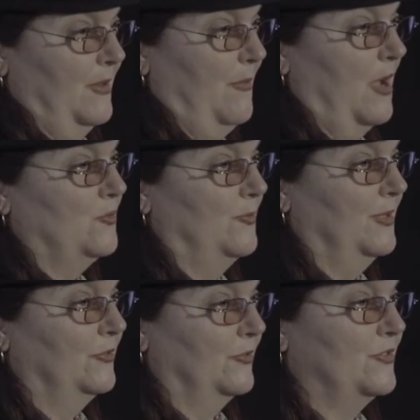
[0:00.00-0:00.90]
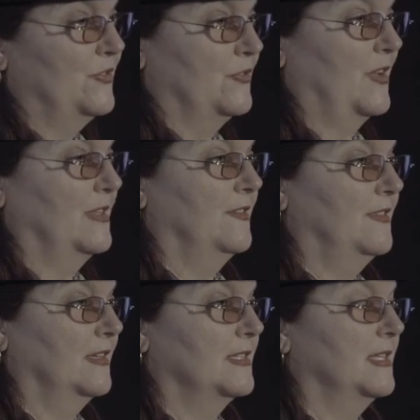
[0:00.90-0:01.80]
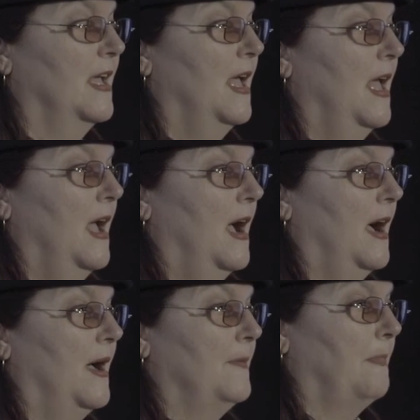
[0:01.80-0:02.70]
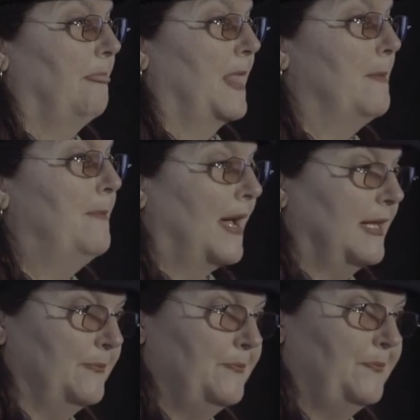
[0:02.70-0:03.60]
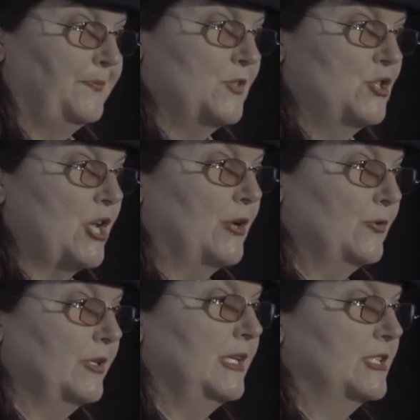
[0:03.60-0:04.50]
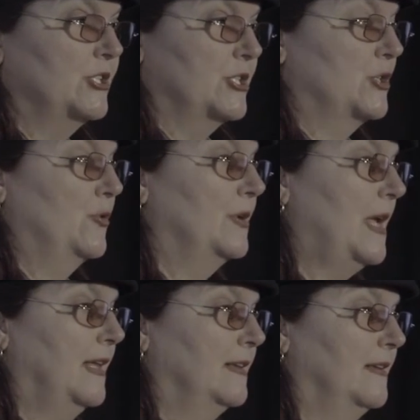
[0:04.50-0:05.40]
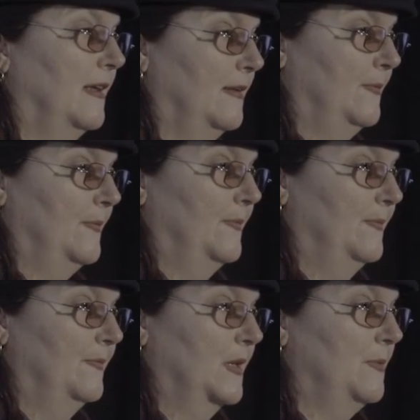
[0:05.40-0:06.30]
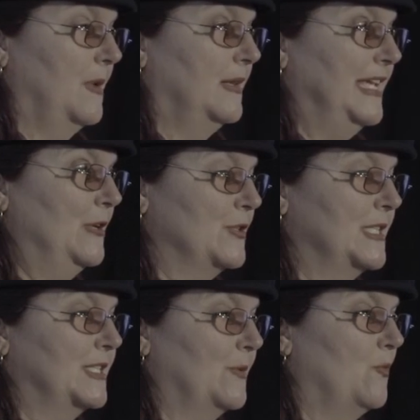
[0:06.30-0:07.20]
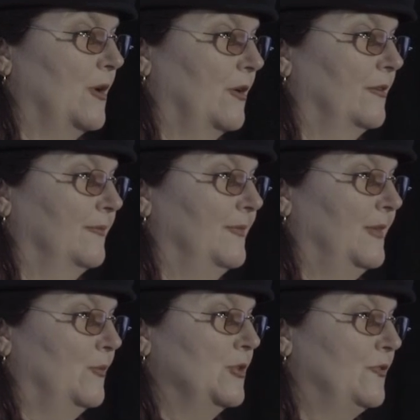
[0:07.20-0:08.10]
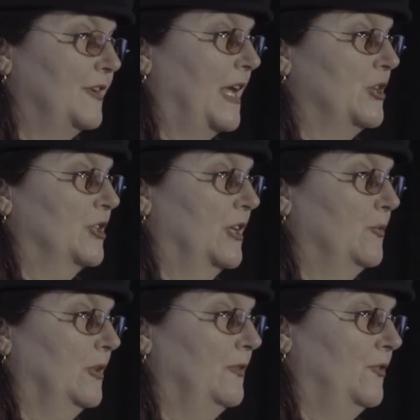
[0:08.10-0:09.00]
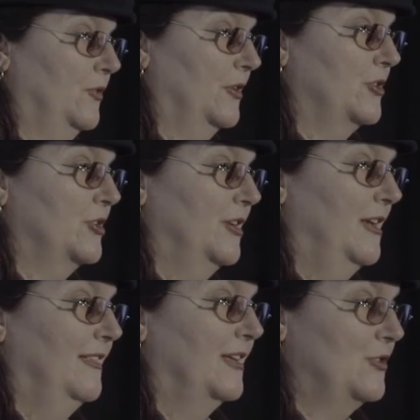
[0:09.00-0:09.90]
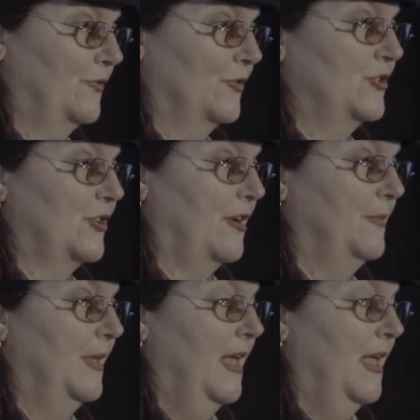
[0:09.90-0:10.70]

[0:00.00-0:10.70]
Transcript: module builders, those kinds of things. But generally, to just create an ecosystem where the reunification can really flourish. That's our first job.